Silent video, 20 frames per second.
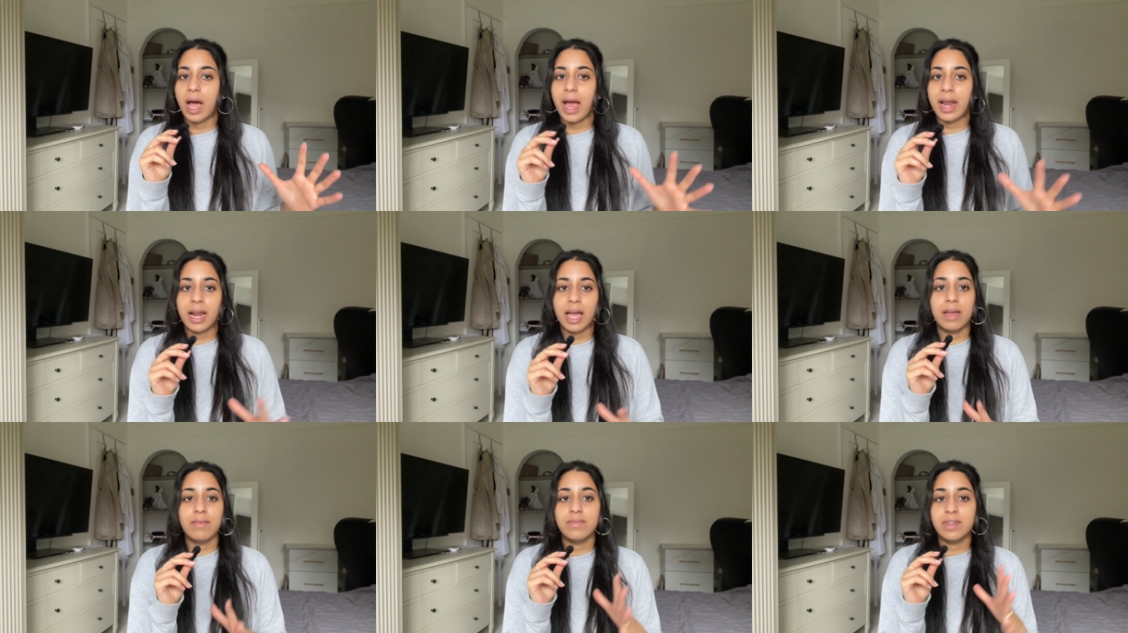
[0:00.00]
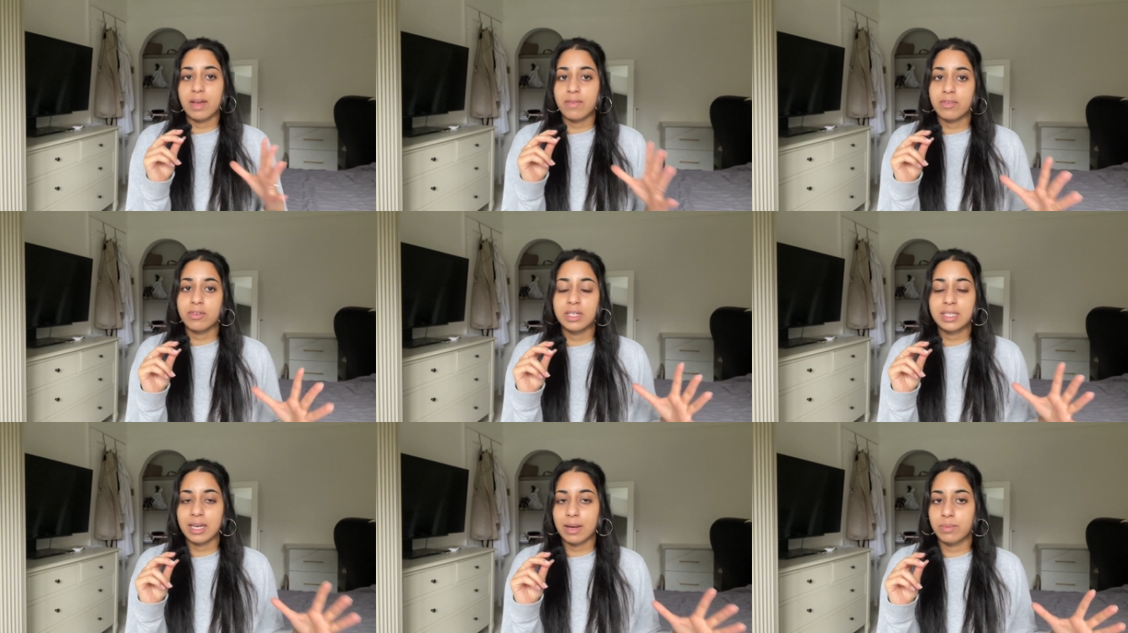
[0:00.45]
and I've
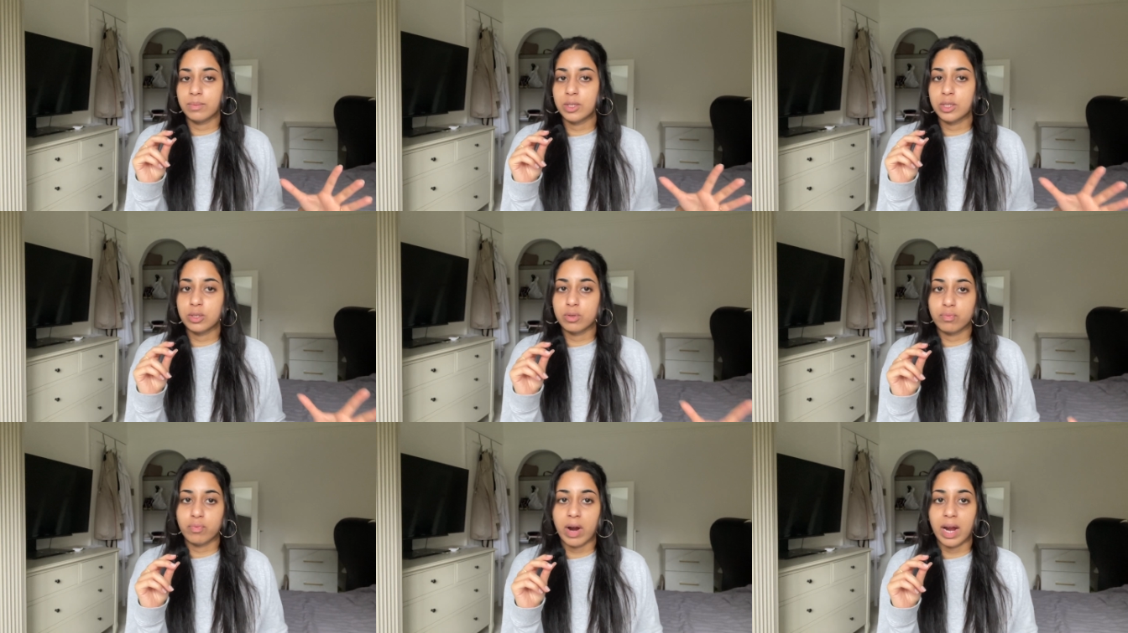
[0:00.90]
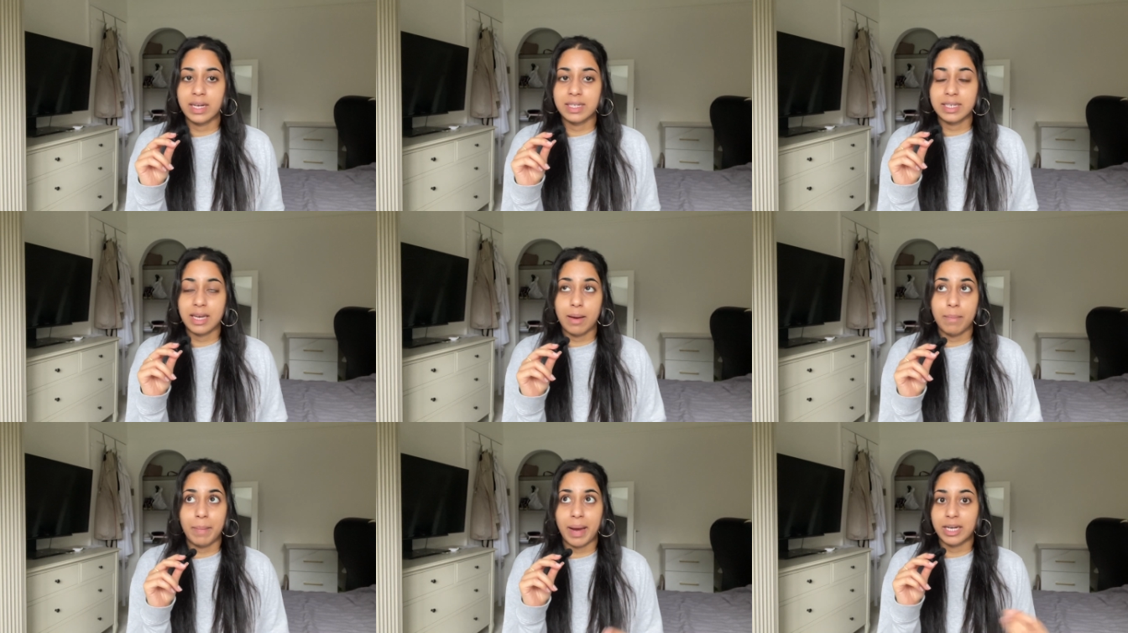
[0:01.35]
never attempted to
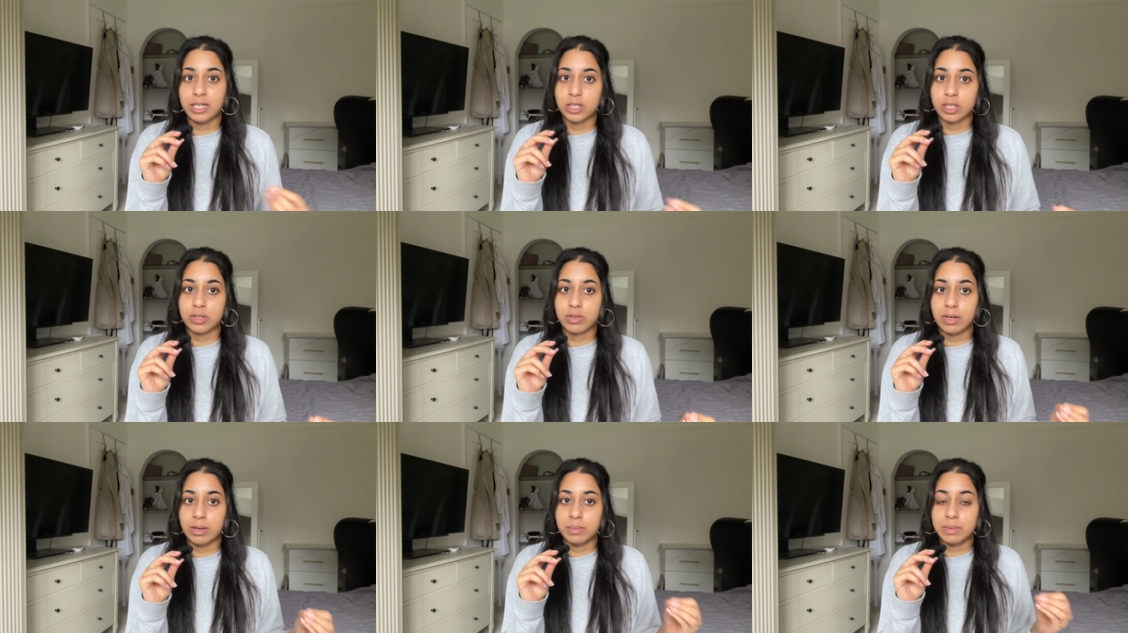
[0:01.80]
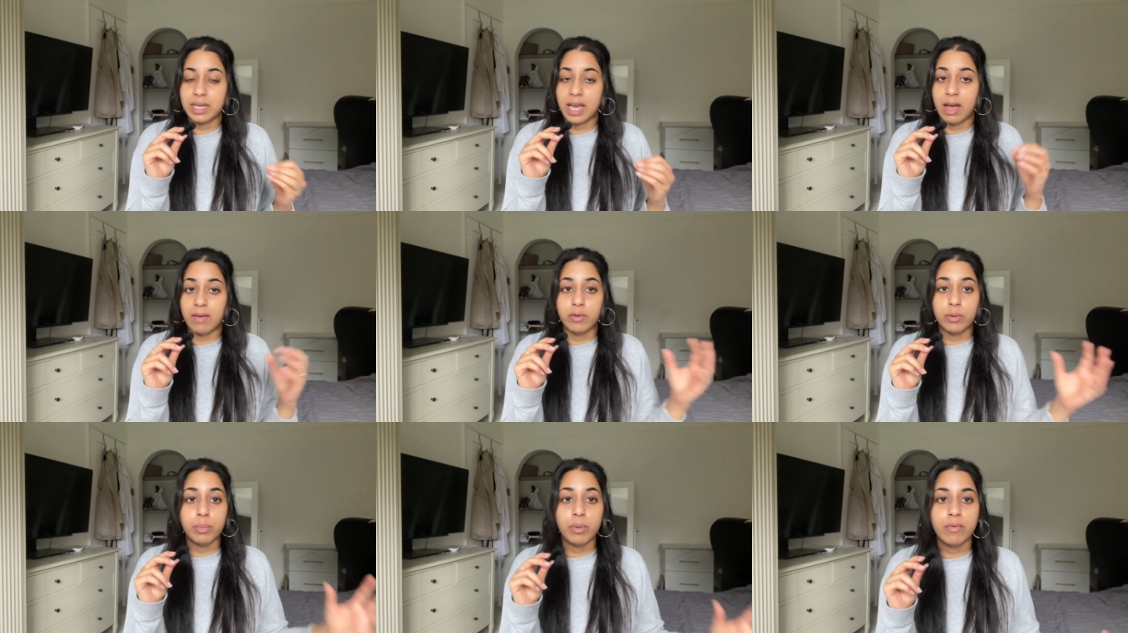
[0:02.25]
write a manuscript
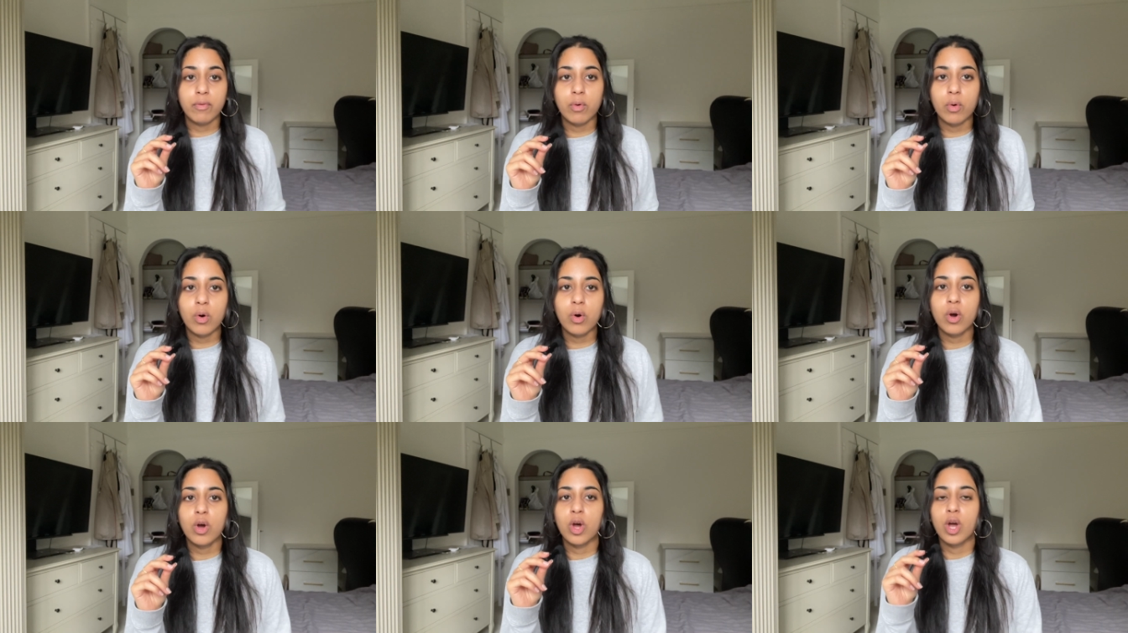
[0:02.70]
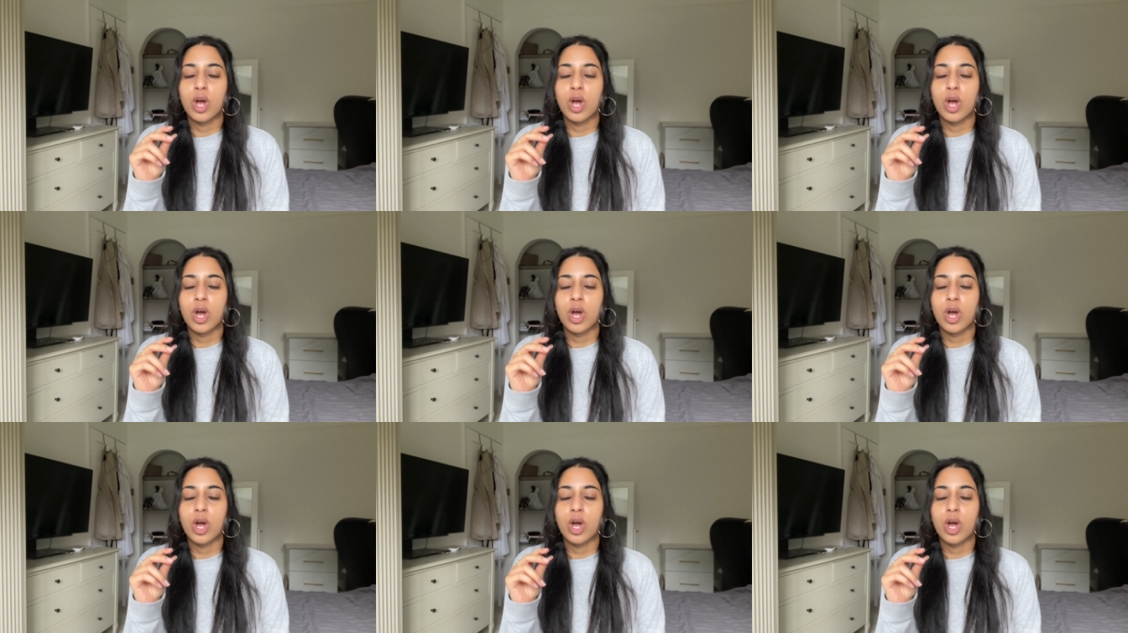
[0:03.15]
ever before.